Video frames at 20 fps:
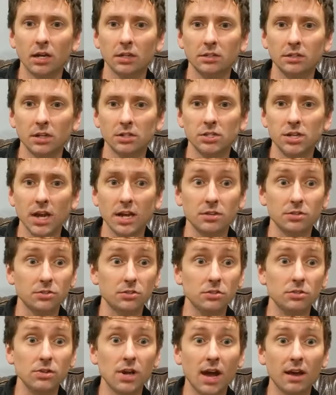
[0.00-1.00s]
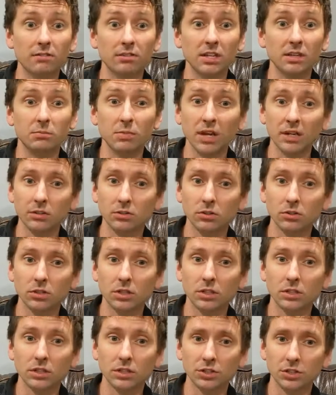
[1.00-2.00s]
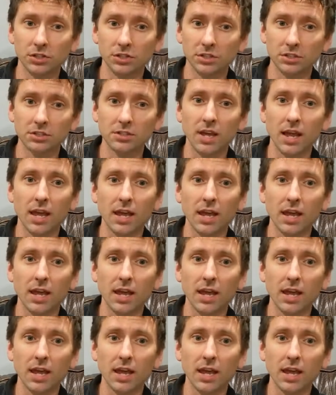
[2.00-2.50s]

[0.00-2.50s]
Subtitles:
such as, do you have any medical conditions,